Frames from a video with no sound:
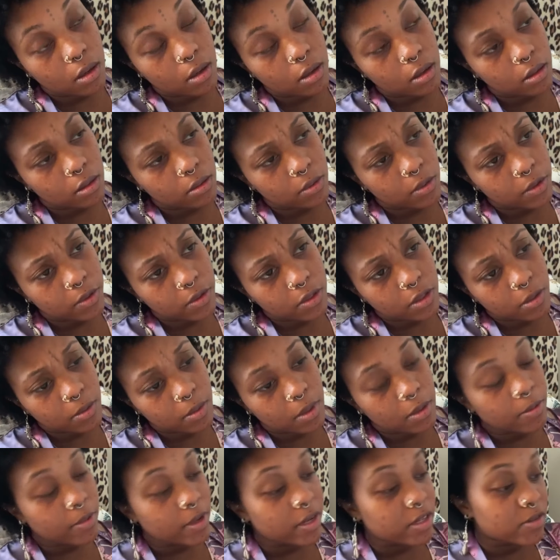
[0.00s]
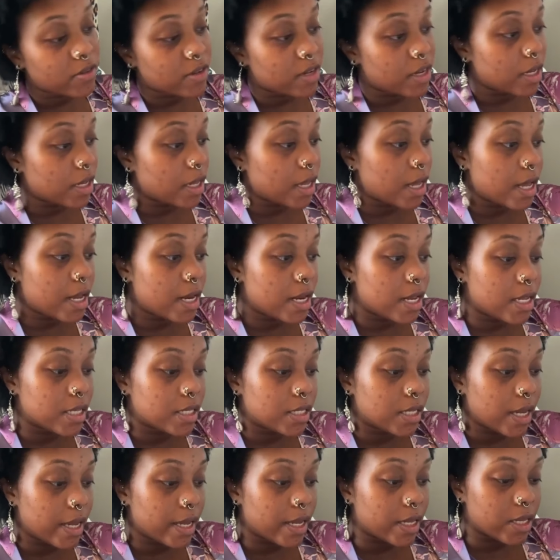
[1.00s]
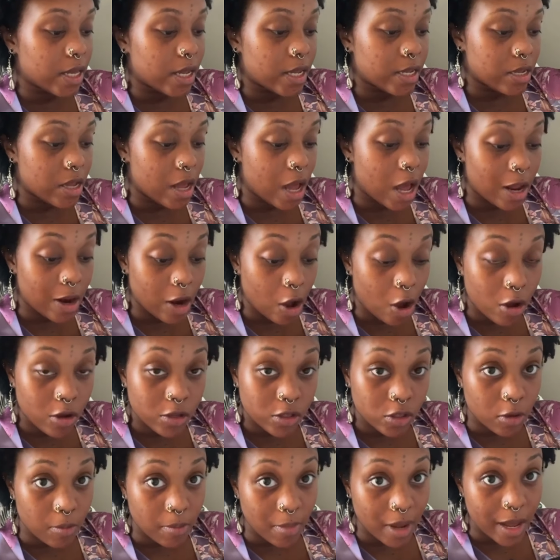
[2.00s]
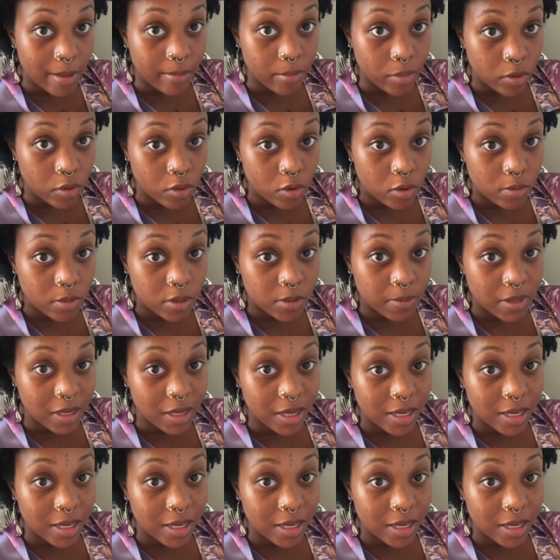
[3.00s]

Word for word: uh, well, someone breastfeeding, and it's like, and and also my boobs